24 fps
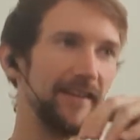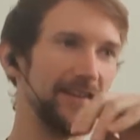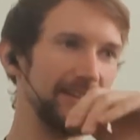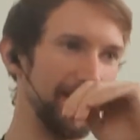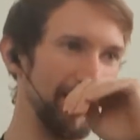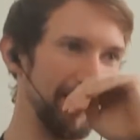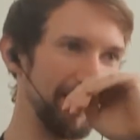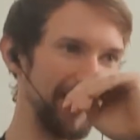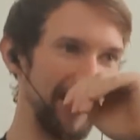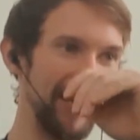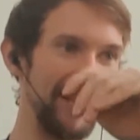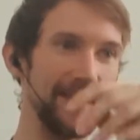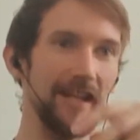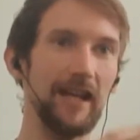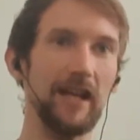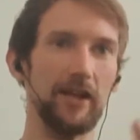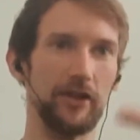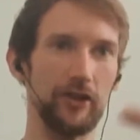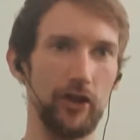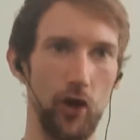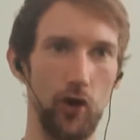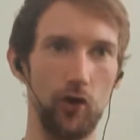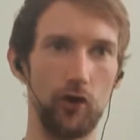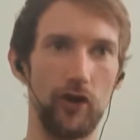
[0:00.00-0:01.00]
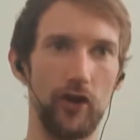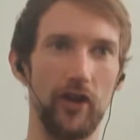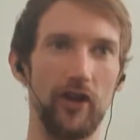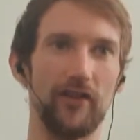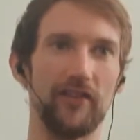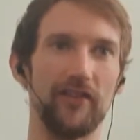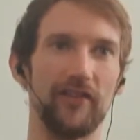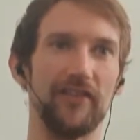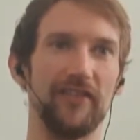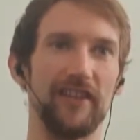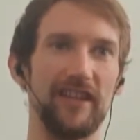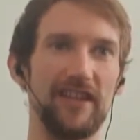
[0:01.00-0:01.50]
You know, it's like
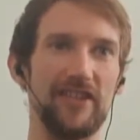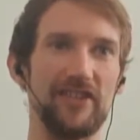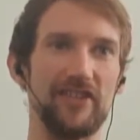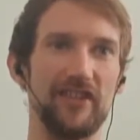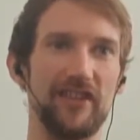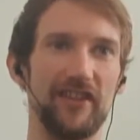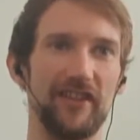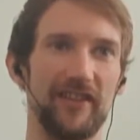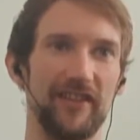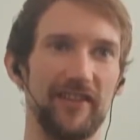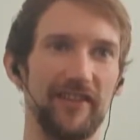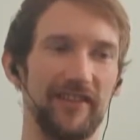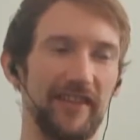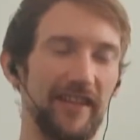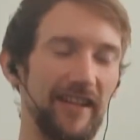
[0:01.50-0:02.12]
yogas and teachers,